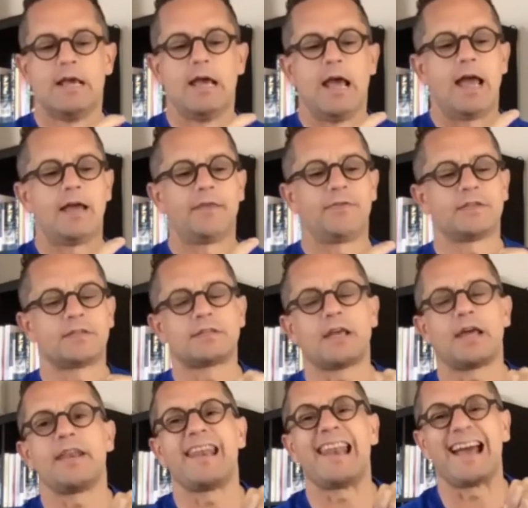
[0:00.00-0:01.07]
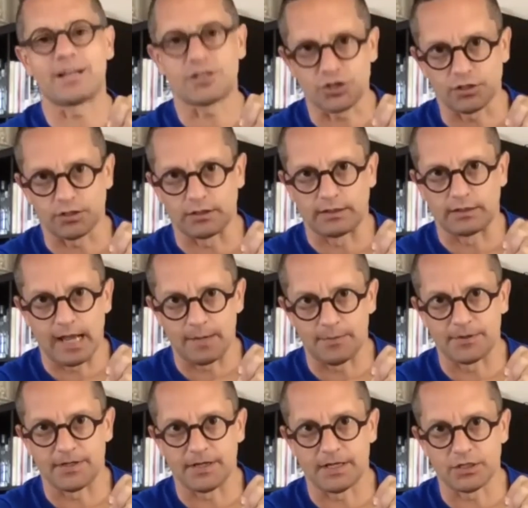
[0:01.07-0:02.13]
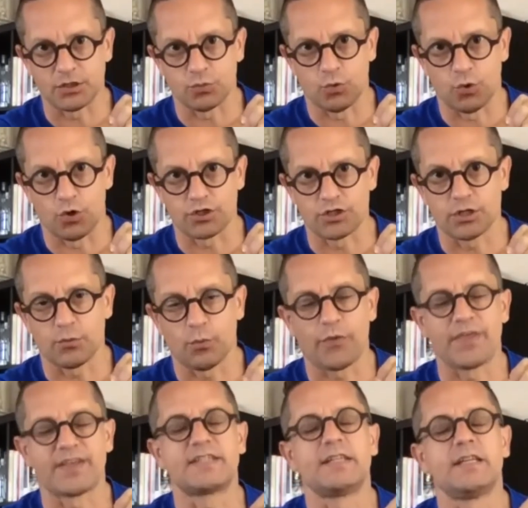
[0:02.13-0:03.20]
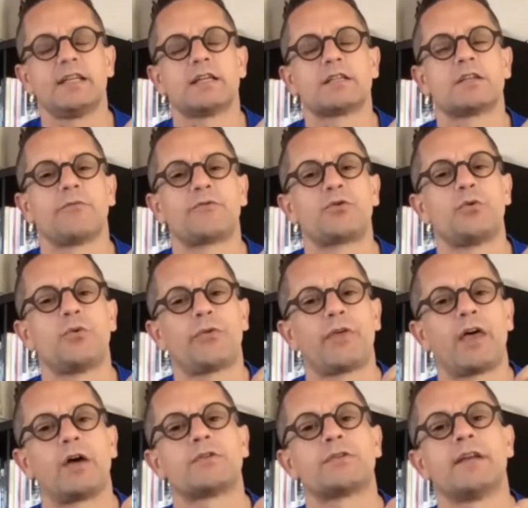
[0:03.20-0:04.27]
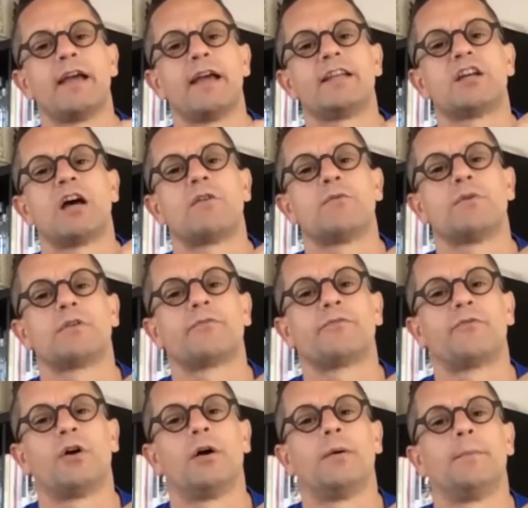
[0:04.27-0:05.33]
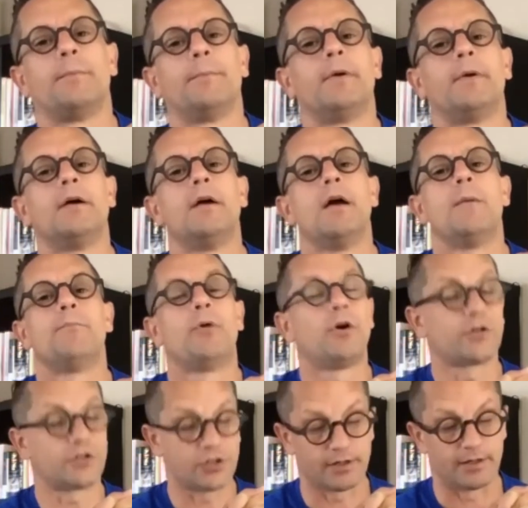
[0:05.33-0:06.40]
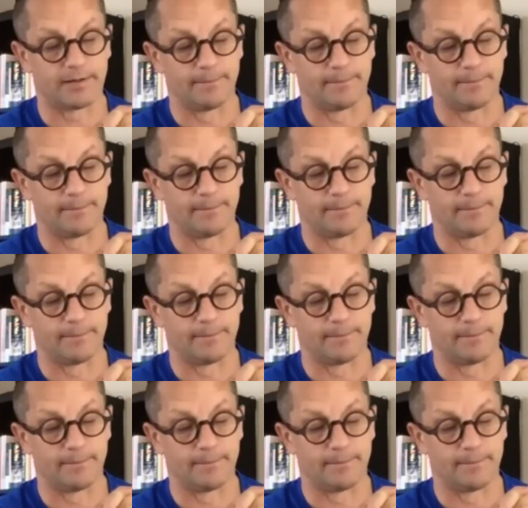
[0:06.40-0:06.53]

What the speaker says: And this is a natural carbonated water with a TDS of 2,800 from Portugal.